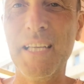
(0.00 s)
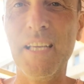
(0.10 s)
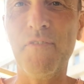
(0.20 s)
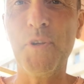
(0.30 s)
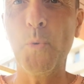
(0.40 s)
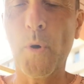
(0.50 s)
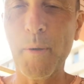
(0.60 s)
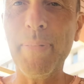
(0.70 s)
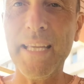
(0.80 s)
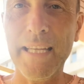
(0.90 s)
If you want
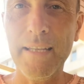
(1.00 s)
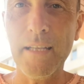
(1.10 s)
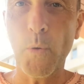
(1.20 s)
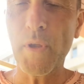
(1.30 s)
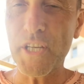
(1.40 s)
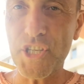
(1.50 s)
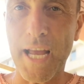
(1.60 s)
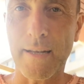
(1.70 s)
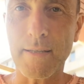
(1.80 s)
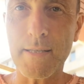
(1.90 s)
to be in with a
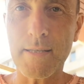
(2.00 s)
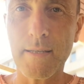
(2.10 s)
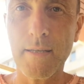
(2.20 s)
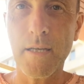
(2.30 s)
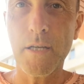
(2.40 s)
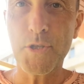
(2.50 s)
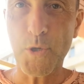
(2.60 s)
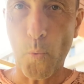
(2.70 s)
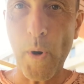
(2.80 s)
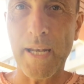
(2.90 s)
chance
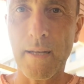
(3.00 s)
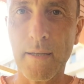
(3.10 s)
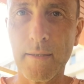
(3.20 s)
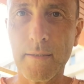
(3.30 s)
to win